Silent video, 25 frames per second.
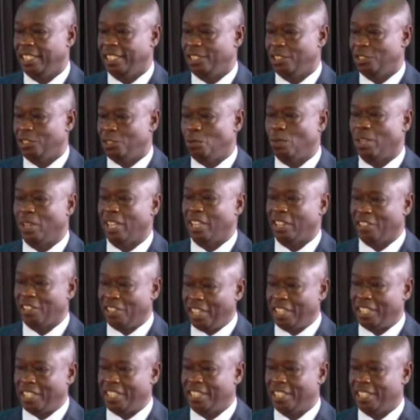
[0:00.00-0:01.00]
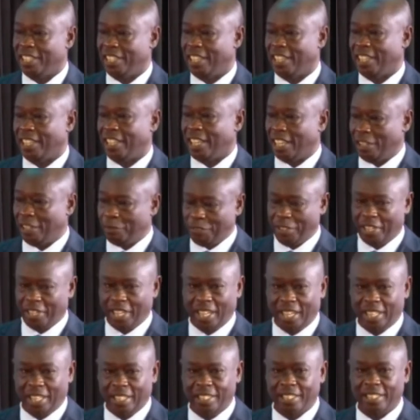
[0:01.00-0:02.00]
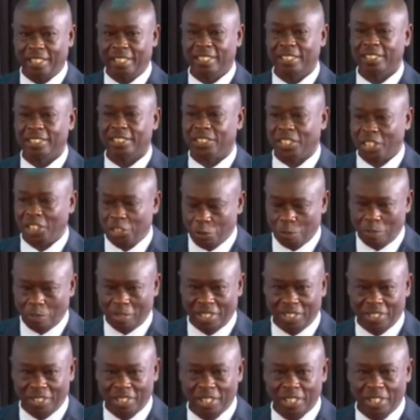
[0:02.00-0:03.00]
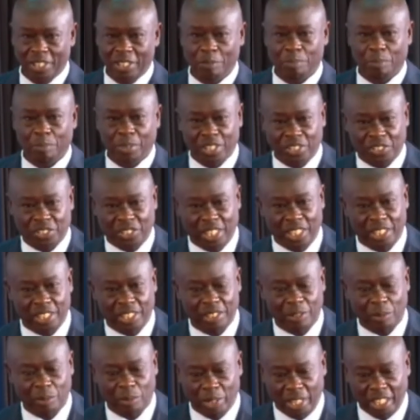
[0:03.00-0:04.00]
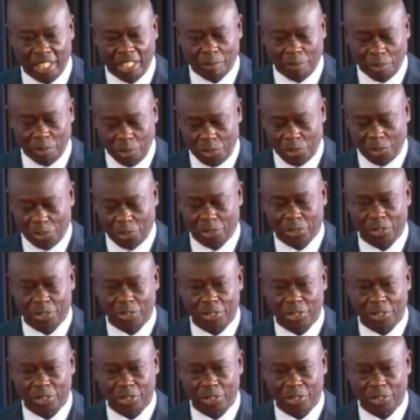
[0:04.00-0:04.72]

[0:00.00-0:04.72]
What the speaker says: to a great African statesman. President William Ruto,